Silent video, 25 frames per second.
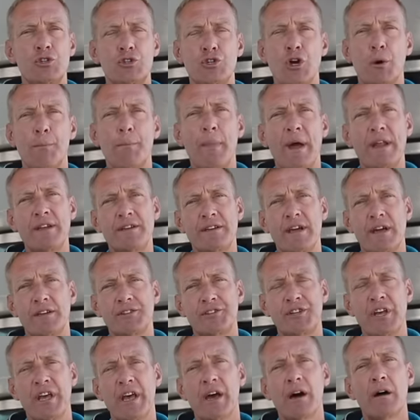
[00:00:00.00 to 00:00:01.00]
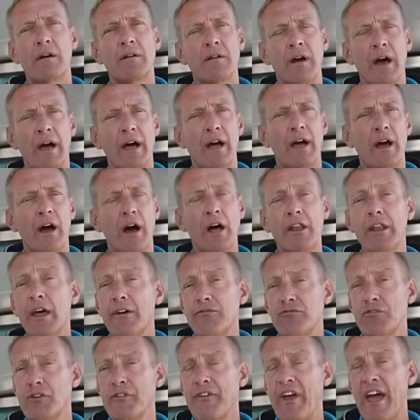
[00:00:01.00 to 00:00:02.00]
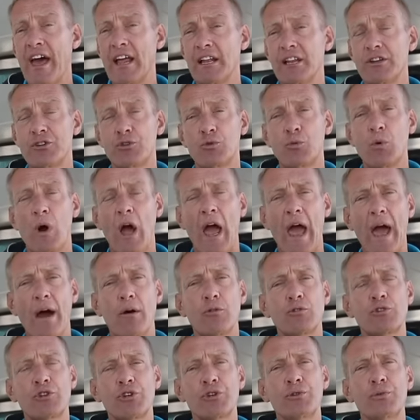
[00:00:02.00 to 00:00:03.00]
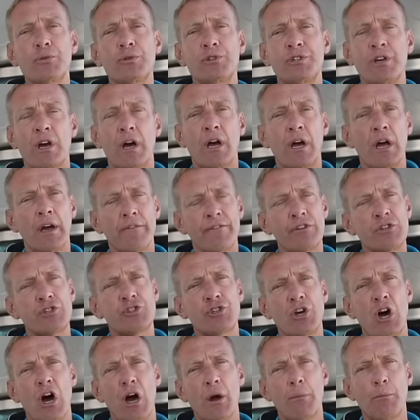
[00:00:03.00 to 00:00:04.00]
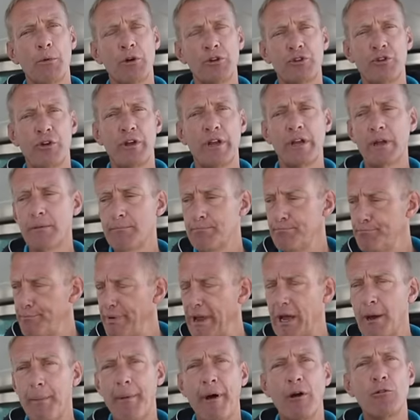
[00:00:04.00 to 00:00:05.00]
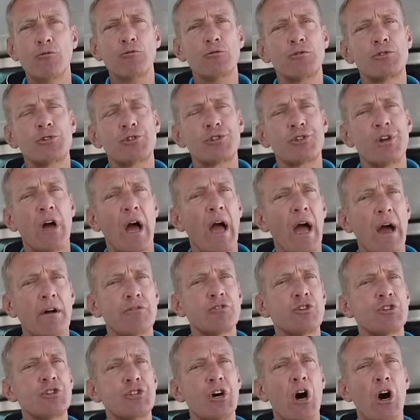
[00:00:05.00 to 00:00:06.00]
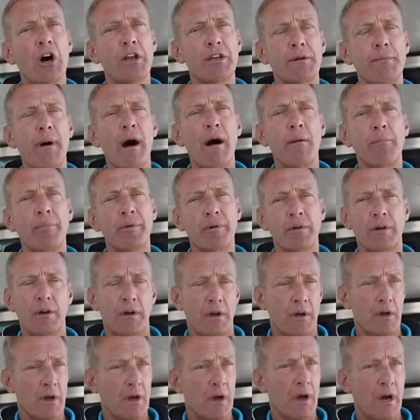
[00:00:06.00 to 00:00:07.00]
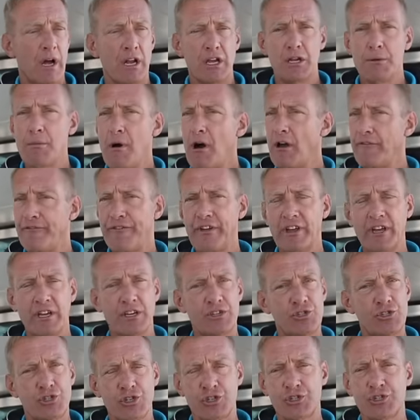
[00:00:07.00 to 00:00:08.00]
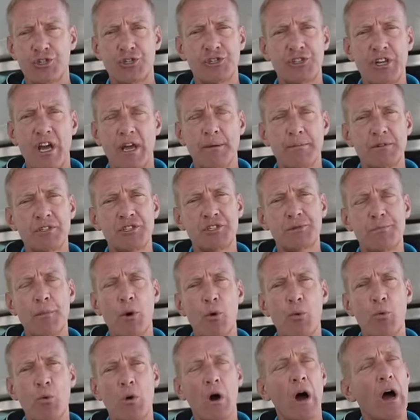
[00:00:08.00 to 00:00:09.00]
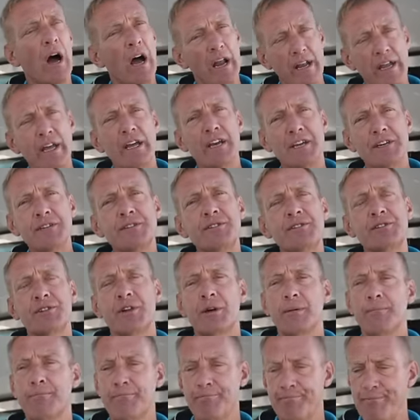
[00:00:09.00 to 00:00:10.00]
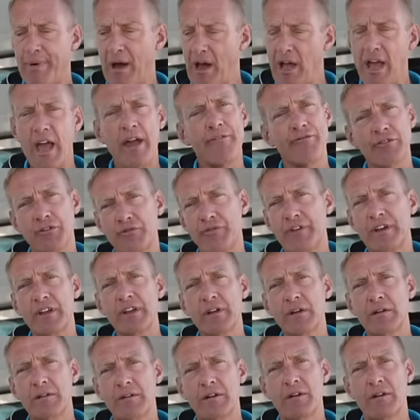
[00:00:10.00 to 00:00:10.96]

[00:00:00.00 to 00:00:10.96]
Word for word: John Mendez here, uh, another of our little how-tos. This time we're doing bigger boats, how to tie them up. And you might think it's just the same as small, and it is, but everything,